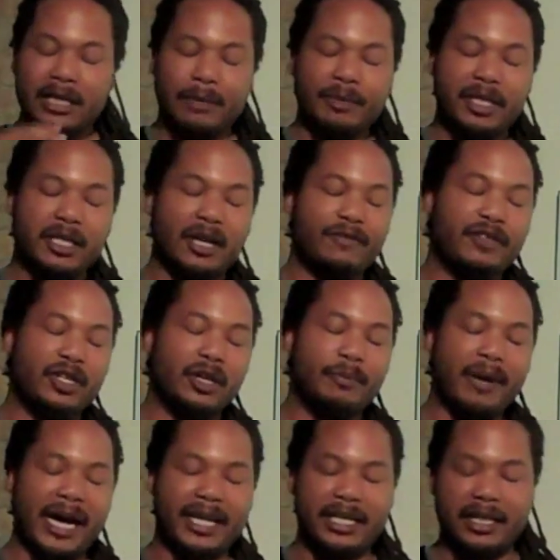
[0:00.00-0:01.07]
Let me cover your
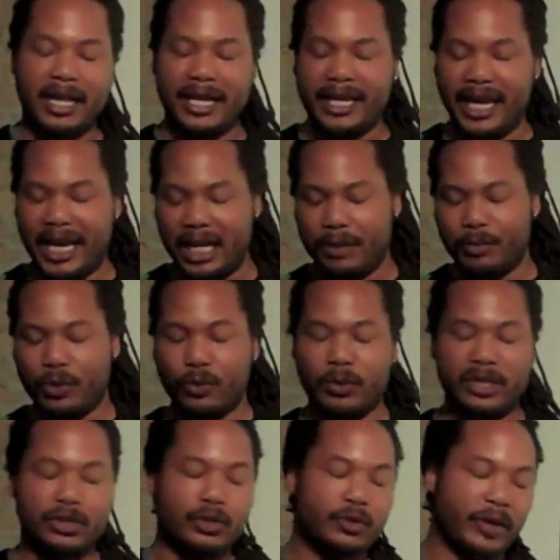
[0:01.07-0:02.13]
body like Hannibal,
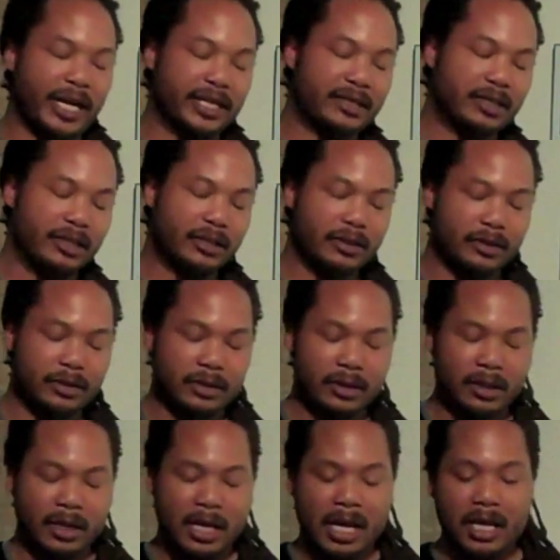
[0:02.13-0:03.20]
wish granted.
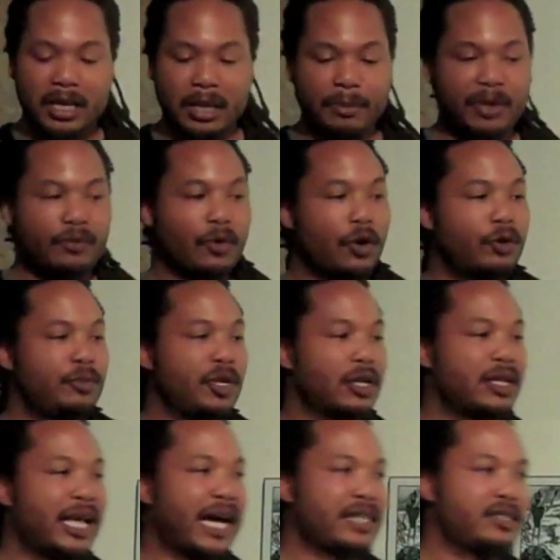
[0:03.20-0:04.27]
Let me roam
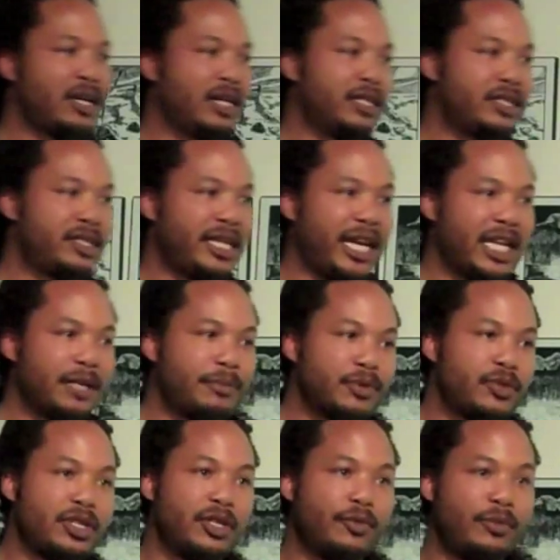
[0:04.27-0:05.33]
your locks
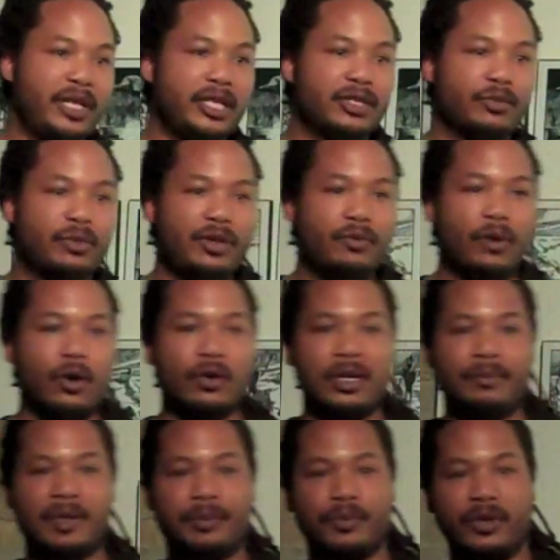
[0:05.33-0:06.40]
understandable to the reason we roll
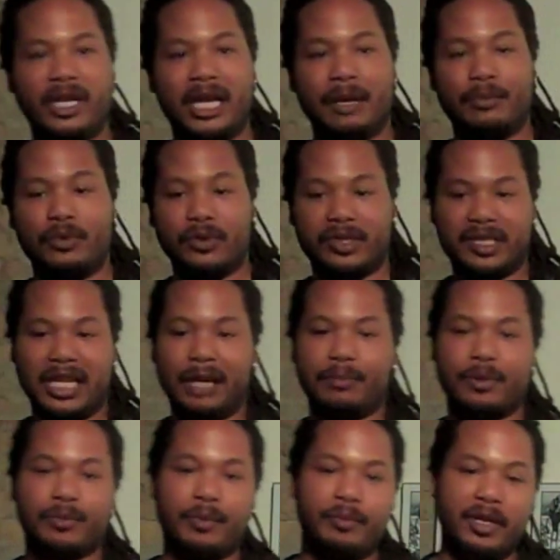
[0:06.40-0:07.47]
up the preamble and
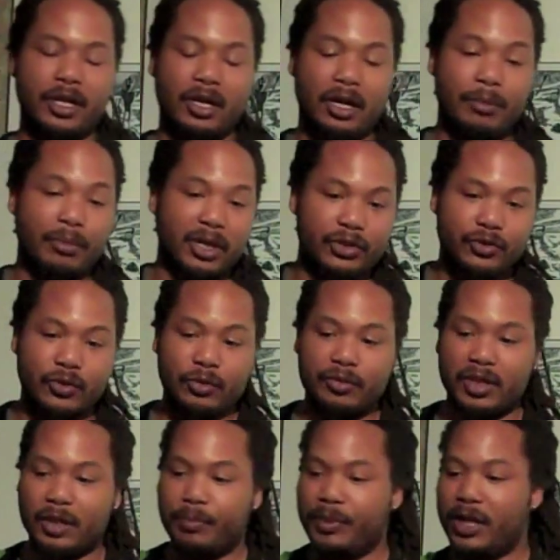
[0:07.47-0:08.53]
sample premiere on
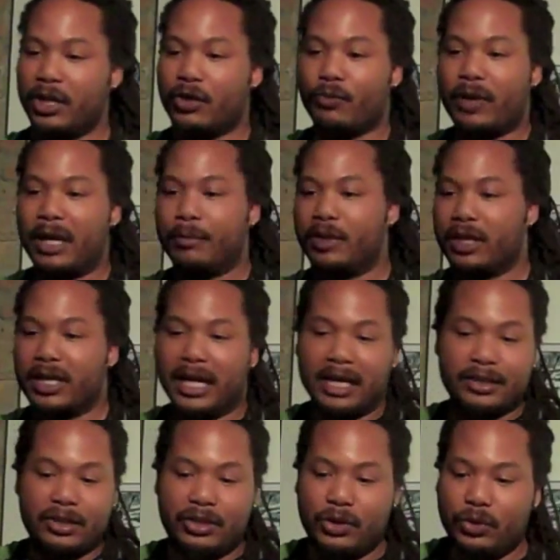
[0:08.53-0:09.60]
mushrooms and appeared around the
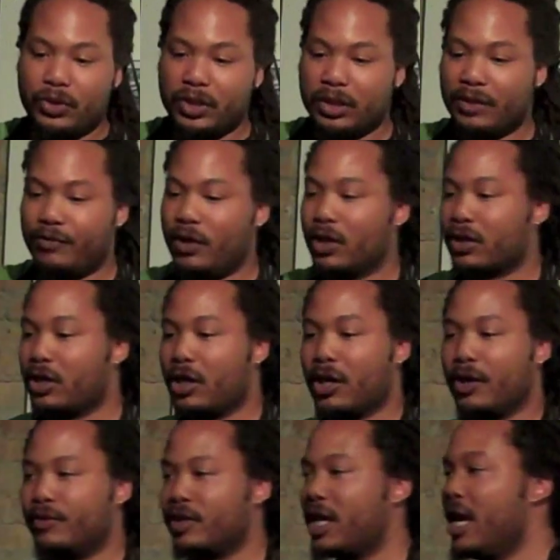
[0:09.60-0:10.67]
constitution of your
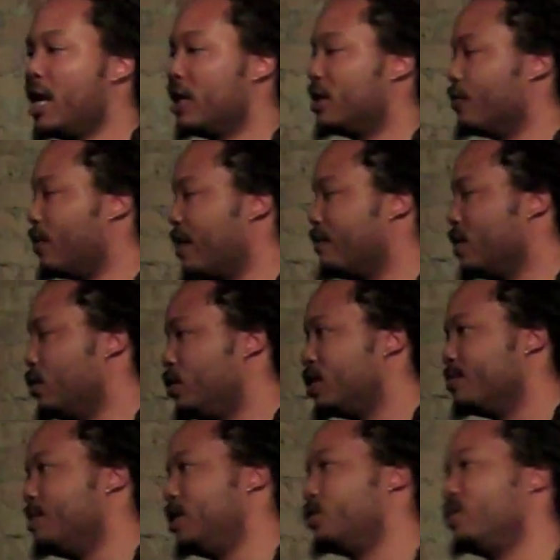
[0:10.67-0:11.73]
curves. The
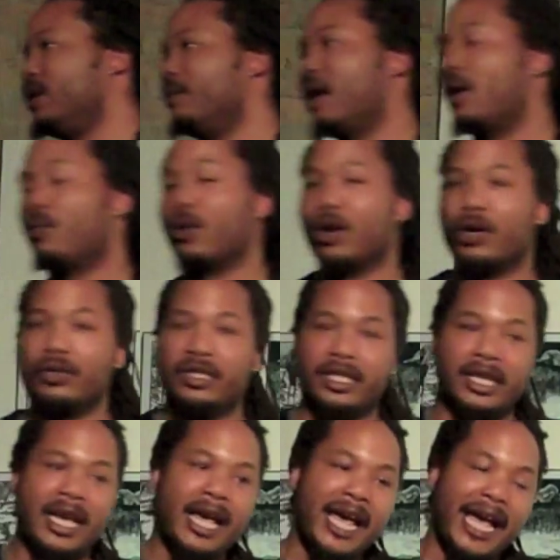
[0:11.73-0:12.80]
revolution between my words,
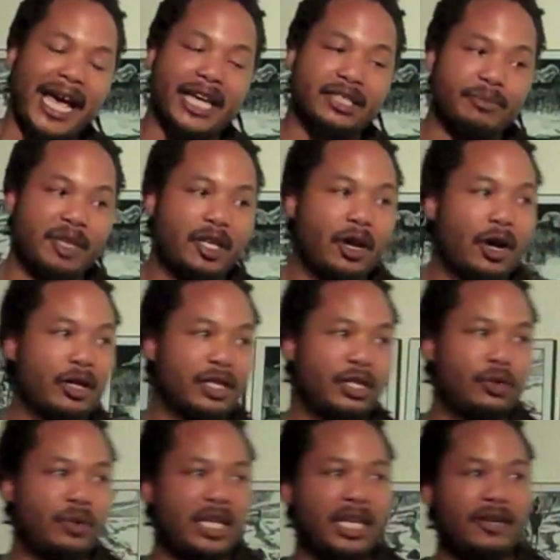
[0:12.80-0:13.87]
it has me calling
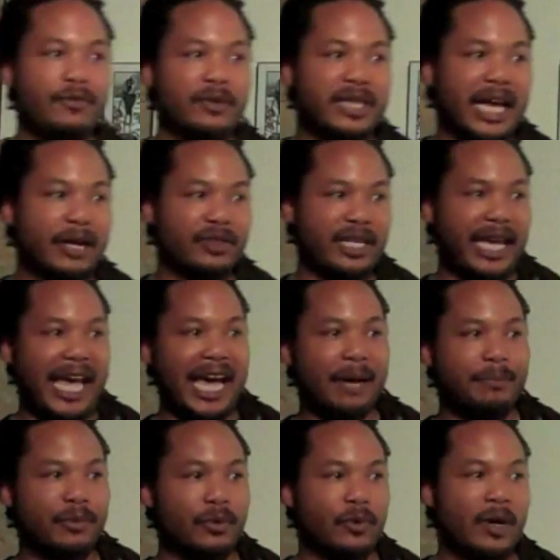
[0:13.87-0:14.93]
you Eve without the
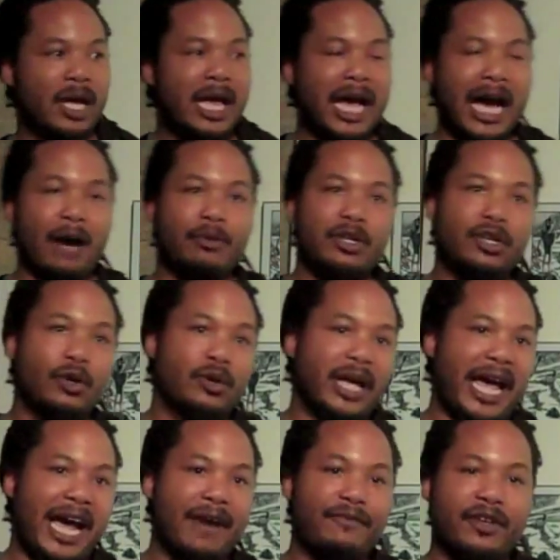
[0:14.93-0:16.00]
apple. I would go
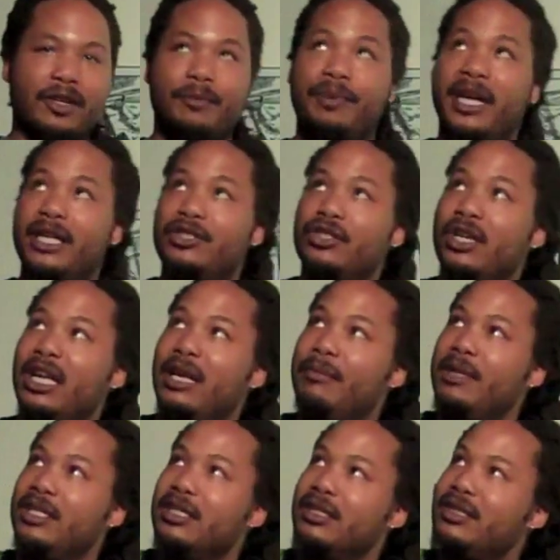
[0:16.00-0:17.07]
to Africa and paint your
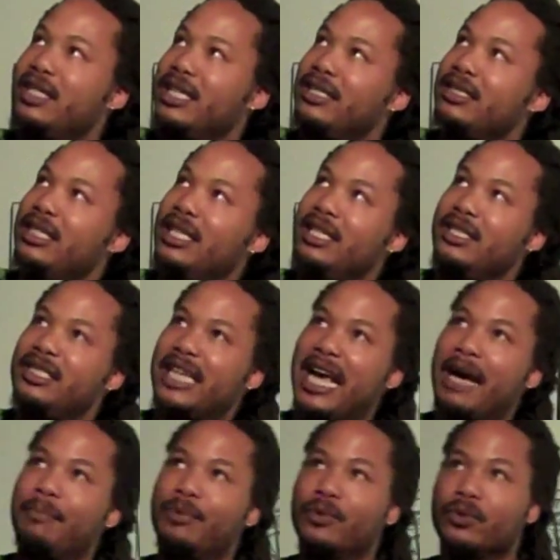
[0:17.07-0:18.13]
image in 16
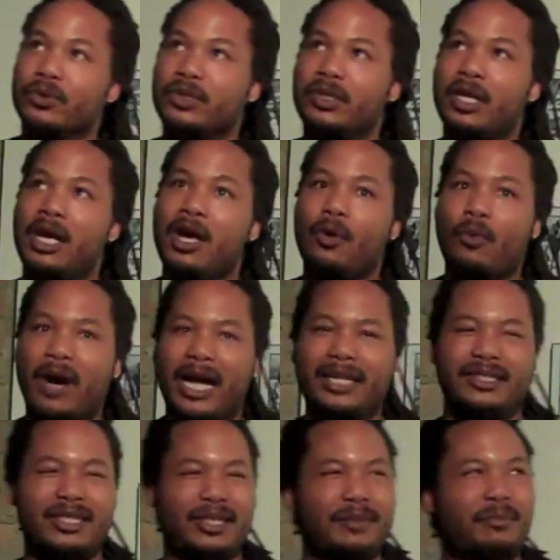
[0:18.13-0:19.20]
shackles.
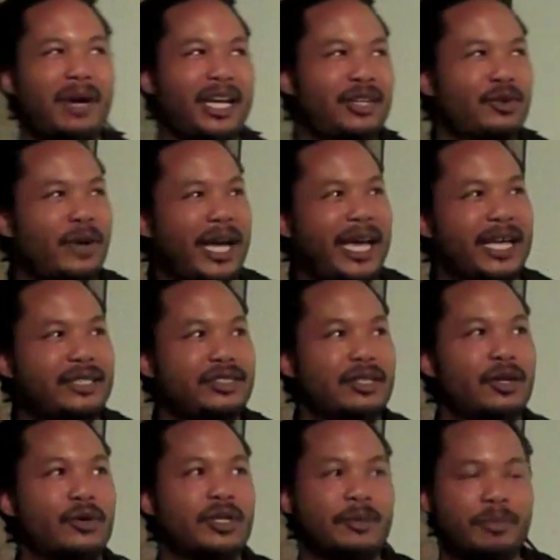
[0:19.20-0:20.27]
Watch
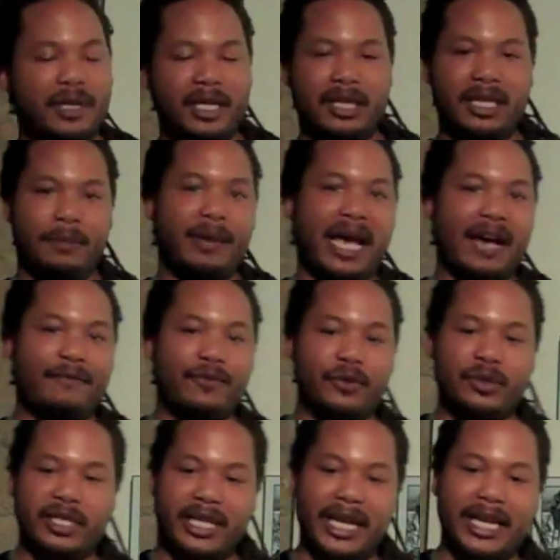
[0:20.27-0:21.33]
Michelangelo completely
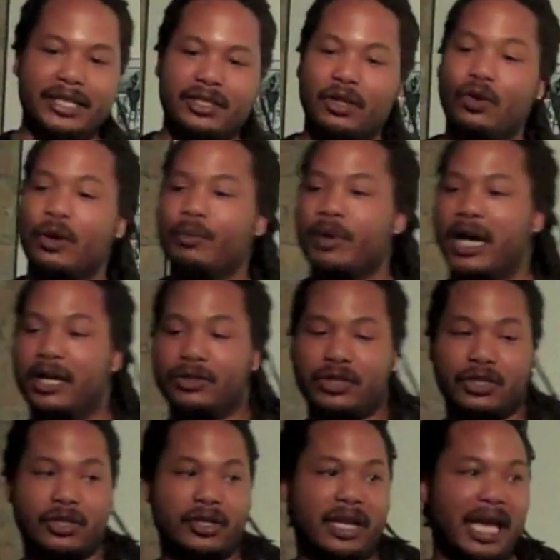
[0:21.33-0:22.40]
baffled. D'Angelo and Brown
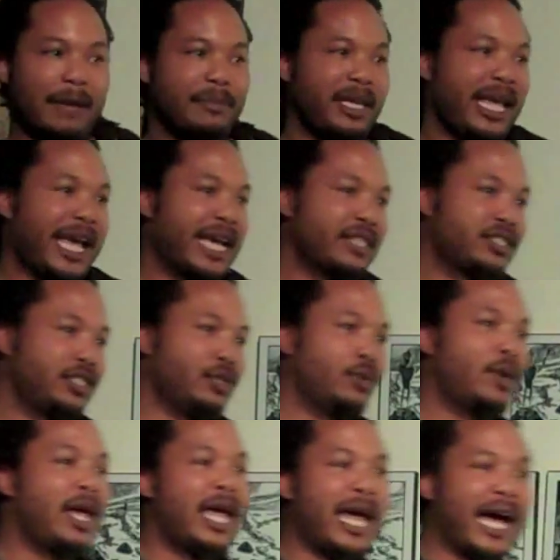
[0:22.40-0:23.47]
Sugar got me asking
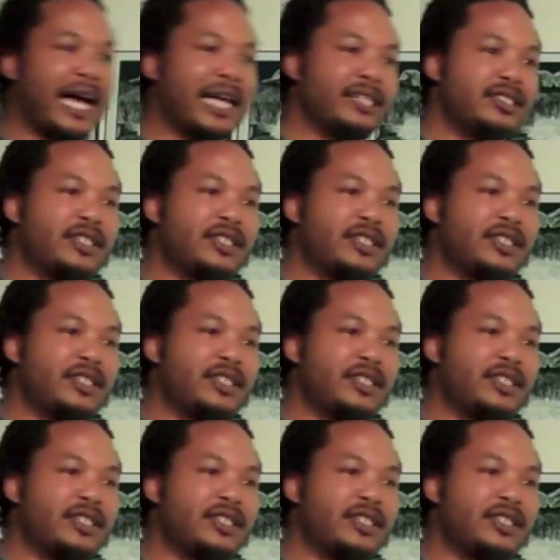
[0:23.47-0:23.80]
you, how